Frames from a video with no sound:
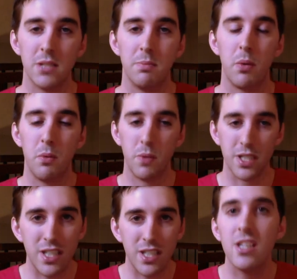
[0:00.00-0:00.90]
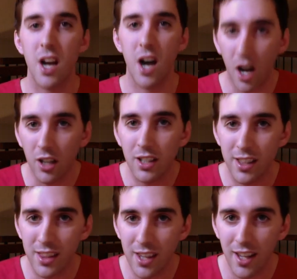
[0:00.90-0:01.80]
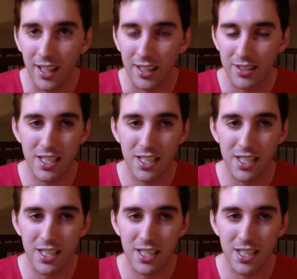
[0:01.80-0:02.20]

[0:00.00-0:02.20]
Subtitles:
But when we see these ugly things,